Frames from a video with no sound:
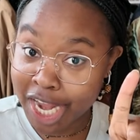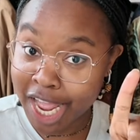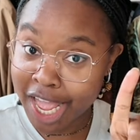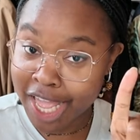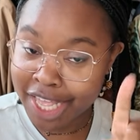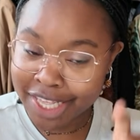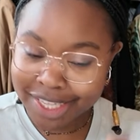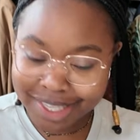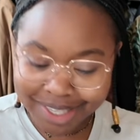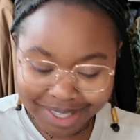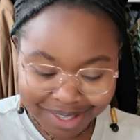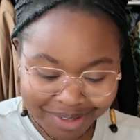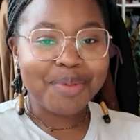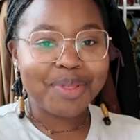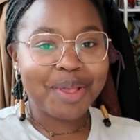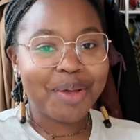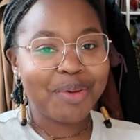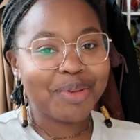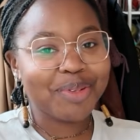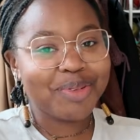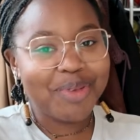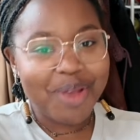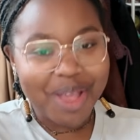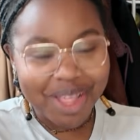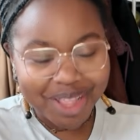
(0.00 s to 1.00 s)
nice. But
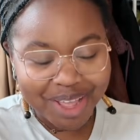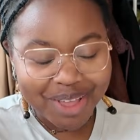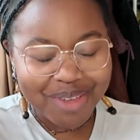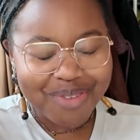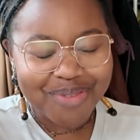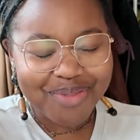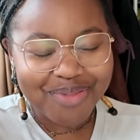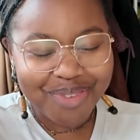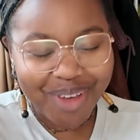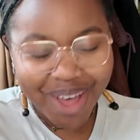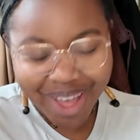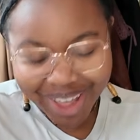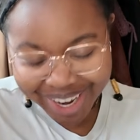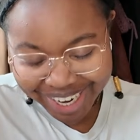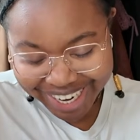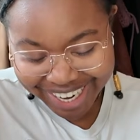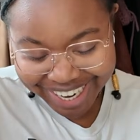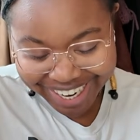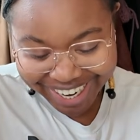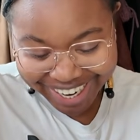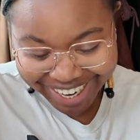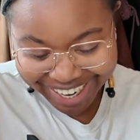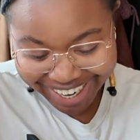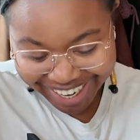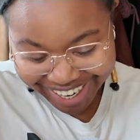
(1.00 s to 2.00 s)
that was really
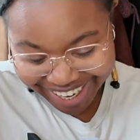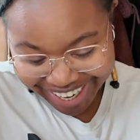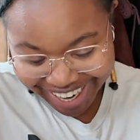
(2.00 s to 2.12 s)
funny.